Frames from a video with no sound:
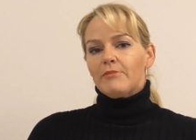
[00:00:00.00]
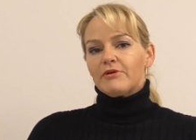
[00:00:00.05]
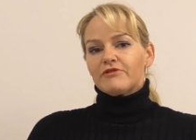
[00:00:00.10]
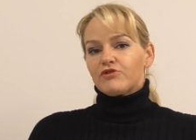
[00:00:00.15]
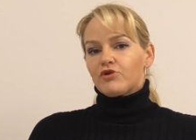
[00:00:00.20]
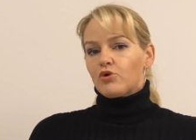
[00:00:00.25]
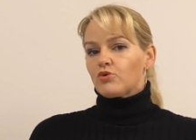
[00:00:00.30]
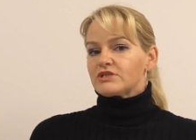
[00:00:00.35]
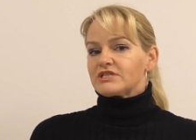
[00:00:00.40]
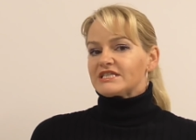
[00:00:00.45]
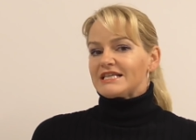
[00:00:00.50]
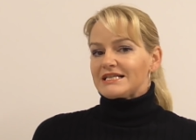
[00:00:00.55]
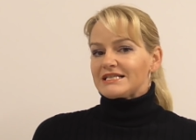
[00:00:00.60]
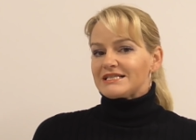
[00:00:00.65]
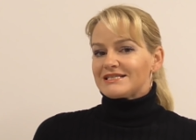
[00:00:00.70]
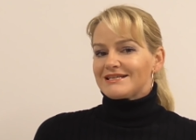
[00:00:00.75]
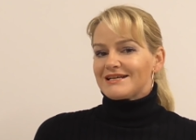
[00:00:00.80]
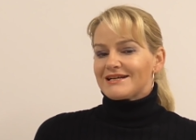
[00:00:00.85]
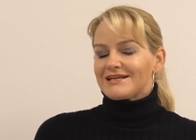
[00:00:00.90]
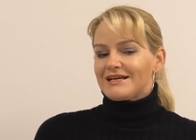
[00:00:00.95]
But of course,
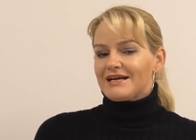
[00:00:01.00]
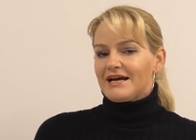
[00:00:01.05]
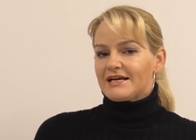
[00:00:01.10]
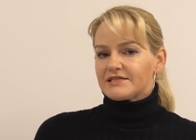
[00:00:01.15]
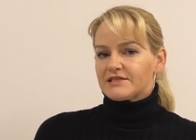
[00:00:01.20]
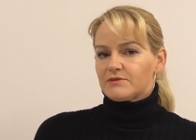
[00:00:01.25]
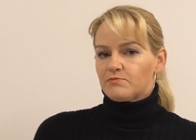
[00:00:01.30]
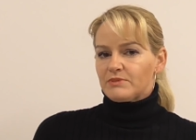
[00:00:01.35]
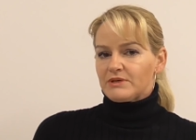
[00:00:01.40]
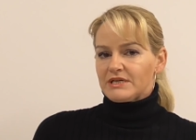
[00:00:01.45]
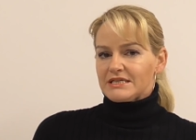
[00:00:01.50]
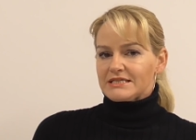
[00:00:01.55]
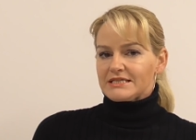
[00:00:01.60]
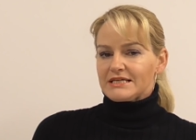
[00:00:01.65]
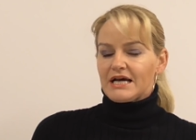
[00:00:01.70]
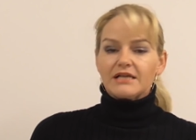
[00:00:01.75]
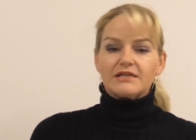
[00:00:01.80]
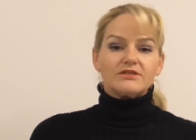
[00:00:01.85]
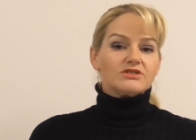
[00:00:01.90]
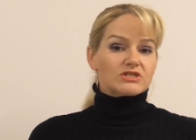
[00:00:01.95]
that study hasn't been
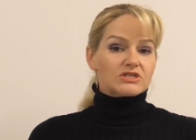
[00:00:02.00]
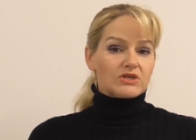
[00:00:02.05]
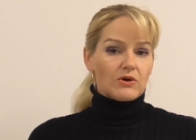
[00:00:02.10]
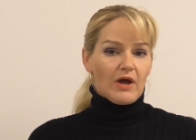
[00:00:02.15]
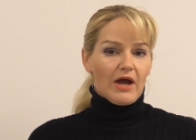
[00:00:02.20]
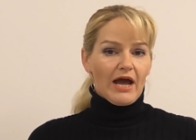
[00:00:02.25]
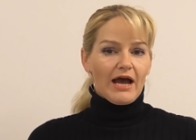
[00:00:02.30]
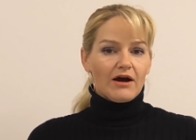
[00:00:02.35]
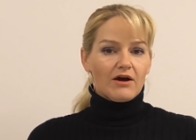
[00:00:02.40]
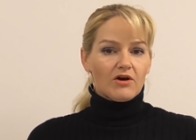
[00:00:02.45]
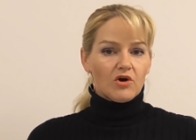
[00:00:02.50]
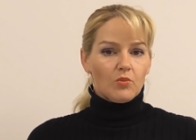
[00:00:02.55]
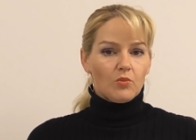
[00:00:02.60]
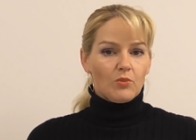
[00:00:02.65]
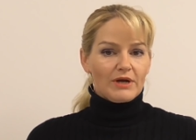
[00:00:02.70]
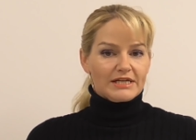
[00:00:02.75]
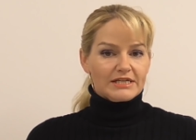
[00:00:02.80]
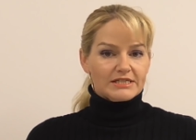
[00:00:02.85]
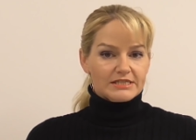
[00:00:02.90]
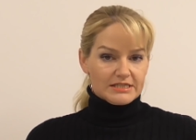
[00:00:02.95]
done, so how
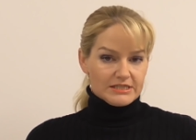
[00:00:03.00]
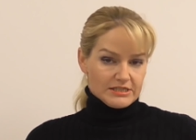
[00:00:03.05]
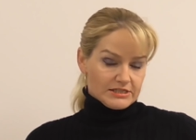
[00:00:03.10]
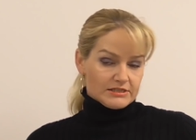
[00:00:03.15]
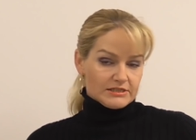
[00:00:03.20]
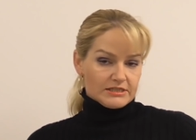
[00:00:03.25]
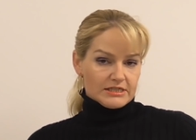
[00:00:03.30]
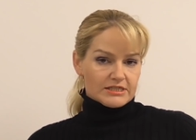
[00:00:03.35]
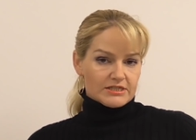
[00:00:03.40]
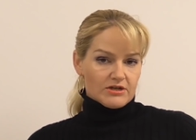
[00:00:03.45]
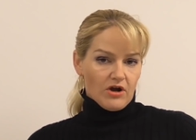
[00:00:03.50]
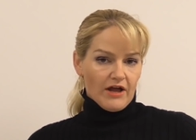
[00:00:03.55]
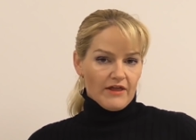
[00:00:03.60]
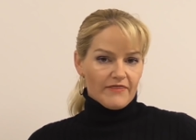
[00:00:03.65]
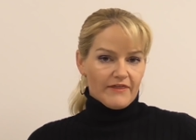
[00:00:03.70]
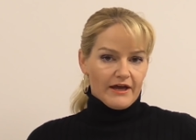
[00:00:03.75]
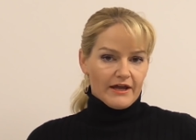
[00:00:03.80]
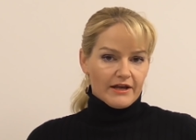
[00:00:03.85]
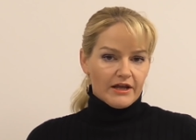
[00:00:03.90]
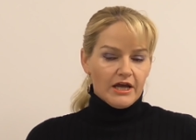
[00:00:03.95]
can we
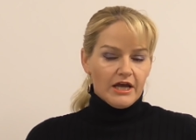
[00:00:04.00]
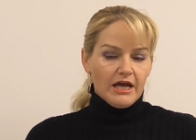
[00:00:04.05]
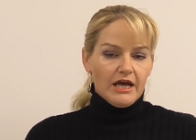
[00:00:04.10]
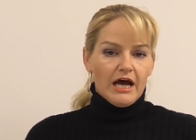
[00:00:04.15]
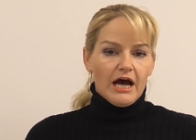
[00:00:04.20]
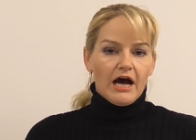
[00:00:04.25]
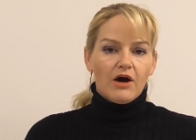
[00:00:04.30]
decide that